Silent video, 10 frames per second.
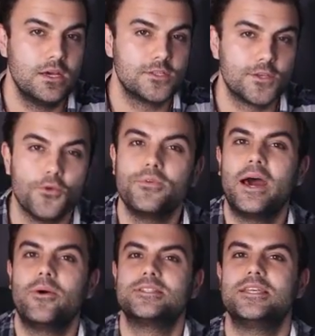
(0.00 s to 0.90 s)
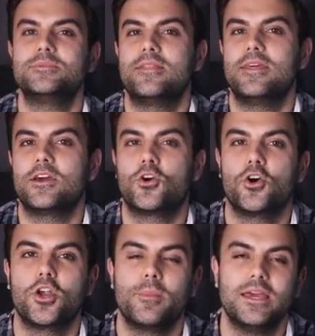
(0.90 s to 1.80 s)
So for now it seems that the
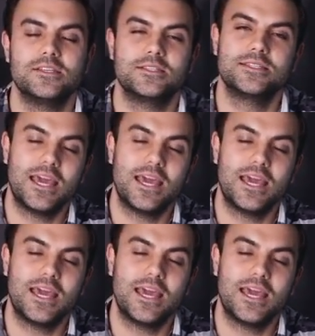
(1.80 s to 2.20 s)
economy is